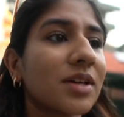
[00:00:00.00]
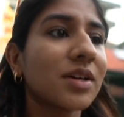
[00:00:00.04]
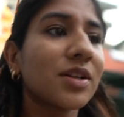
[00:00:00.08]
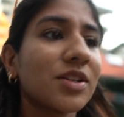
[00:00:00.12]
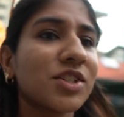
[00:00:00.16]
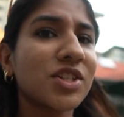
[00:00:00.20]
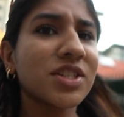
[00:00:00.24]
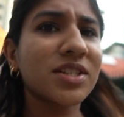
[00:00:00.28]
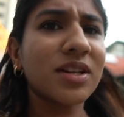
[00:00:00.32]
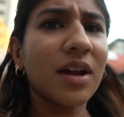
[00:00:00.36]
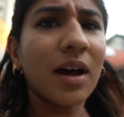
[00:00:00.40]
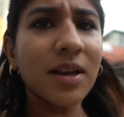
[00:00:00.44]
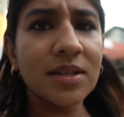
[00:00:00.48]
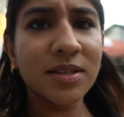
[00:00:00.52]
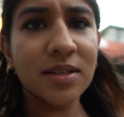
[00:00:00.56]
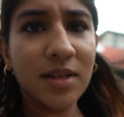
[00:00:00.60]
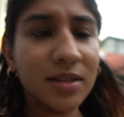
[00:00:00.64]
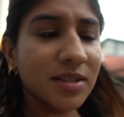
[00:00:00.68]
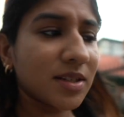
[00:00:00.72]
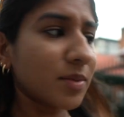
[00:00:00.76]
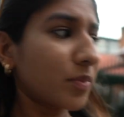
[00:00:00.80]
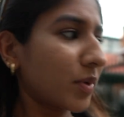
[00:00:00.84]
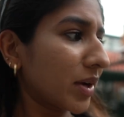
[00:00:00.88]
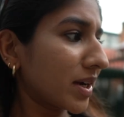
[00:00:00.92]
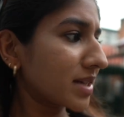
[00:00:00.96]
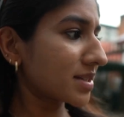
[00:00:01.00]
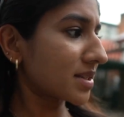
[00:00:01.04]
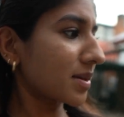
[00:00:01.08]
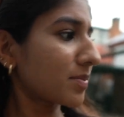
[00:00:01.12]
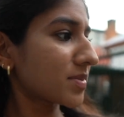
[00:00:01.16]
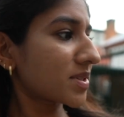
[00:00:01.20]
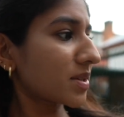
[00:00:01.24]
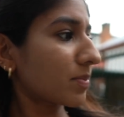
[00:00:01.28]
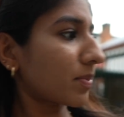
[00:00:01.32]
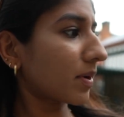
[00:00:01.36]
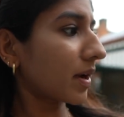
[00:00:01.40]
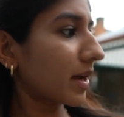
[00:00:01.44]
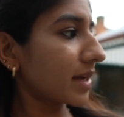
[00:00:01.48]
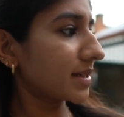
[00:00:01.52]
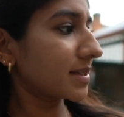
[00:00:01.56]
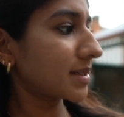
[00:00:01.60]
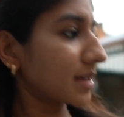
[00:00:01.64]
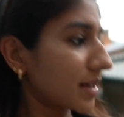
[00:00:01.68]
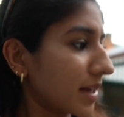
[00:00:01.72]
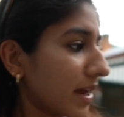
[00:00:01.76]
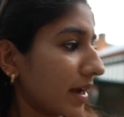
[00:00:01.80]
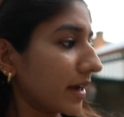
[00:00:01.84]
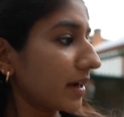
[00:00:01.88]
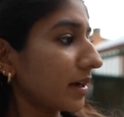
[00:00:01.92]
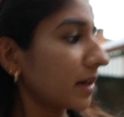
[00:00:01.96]
She's asked us to bring some supplies
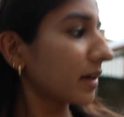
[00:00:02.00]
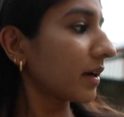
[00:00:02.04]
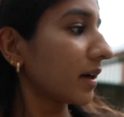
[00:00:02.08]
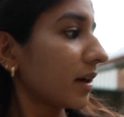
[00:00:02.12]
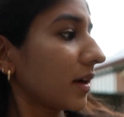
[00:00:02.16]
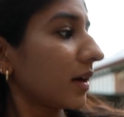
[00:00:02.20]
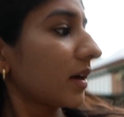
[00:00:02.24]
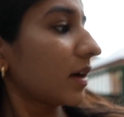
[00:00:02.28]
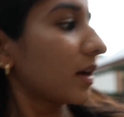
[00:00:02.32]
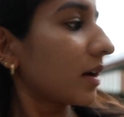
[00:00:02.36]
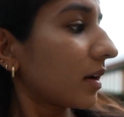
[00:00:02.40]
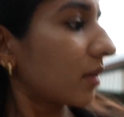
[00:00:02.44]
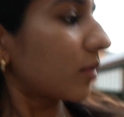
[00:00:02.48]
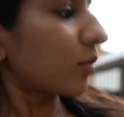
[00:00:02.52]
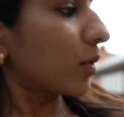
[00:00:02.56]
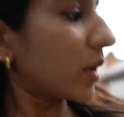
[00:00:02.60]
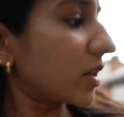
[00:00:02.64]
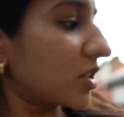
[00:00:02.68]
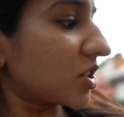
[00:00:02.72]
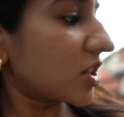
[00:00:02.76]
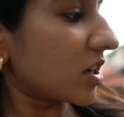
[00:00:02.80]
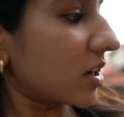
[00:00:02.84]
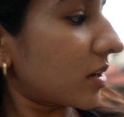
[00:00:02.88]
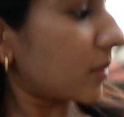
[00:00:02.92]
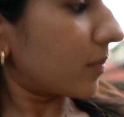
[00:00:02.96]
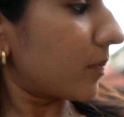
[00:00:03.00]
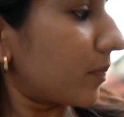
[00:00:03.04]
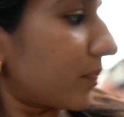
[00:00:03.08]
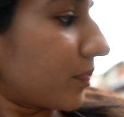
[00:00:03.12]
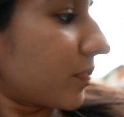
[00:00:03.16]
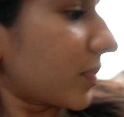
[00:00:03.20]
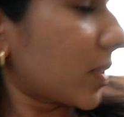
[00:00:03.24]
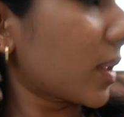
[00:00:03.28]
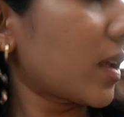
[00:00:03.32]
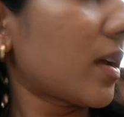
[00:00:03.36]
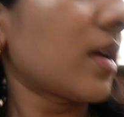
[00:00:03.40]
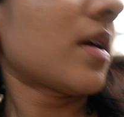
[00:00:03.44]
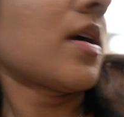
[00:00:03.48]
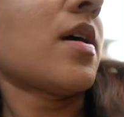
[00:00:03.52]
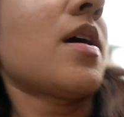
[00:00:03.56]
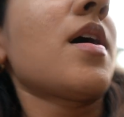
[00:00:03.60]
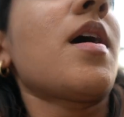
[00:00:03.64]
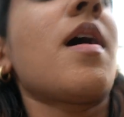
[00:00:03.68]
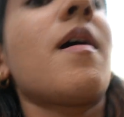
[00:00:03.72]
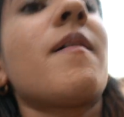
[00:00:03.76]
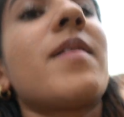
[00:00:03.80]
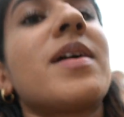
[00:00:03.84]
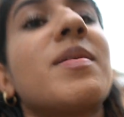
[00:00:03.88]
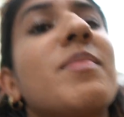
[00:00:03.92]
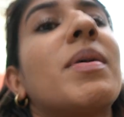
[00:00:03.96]
today, which
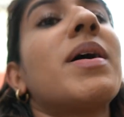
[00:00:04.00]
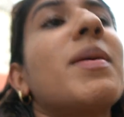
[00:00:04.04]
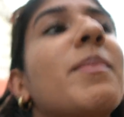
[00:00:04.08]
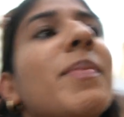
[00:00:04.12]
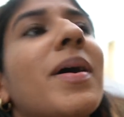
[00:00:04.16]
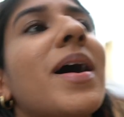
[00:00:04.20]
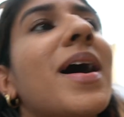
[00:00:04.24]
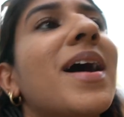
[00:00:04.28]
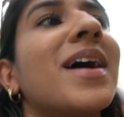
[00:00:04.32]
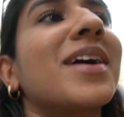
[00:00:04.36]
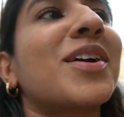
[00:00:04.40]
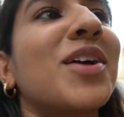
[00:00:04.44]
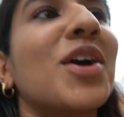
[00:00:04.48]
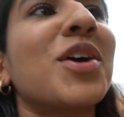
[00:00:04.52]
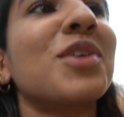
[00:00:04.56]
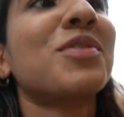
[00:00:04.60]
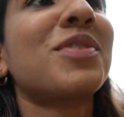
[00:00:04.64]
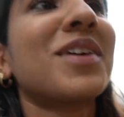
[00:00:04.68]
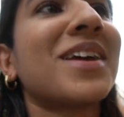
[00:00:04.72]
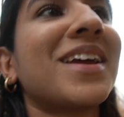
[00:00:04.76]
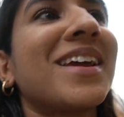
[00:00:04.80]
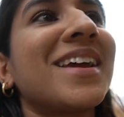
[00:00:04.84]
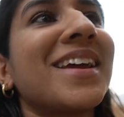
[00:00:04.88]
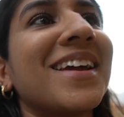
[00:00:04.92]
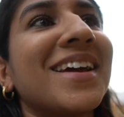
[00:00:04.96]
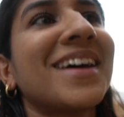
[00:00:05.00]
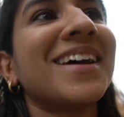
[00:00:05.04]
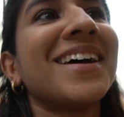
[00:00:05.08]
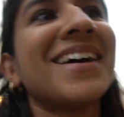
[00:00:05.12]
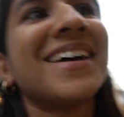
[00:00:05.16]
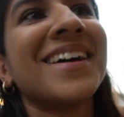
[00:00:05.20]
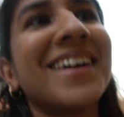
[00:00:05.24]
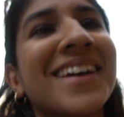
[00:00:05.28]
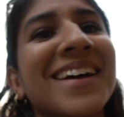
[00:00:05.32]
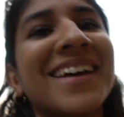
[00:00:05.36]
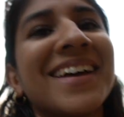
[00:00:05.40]
are in my bag over here.